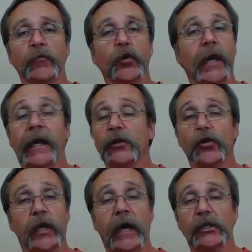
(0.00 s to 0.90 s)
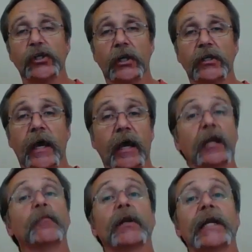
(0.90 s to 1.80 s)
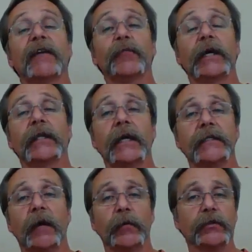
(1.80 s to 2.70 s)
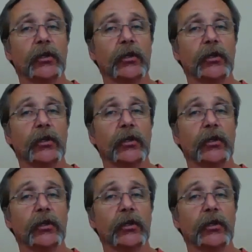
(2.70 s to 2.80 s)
you can get your account shut down, and believe me, it does happen.